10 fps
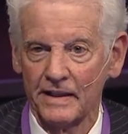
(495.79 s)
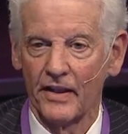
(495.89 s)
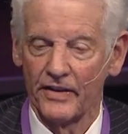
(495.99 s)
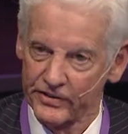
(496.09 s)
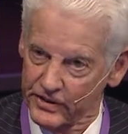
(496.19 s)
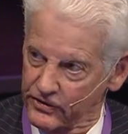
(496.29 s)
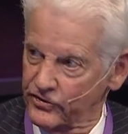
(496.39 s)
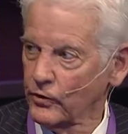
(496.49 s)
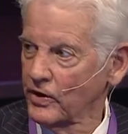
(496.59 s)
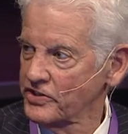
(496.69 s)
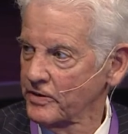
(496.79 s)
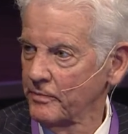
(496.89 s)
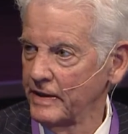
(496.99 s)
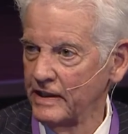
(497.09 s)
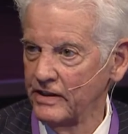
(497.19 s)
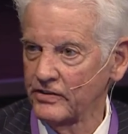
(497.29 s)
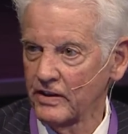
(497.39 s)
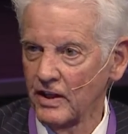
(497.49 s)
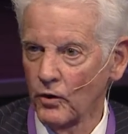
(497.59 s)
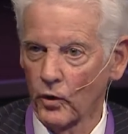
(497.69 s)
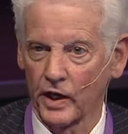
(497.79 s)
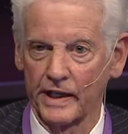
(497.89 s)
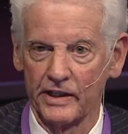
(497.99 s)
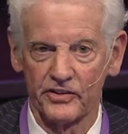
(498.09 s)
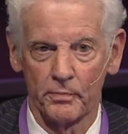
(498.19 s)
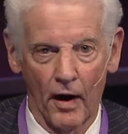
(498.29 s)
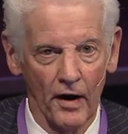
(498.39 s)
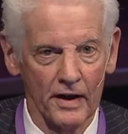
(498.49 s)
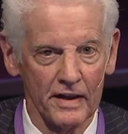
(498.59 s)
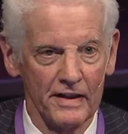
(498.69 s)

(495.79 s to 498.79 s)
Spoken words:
This consortium is working smart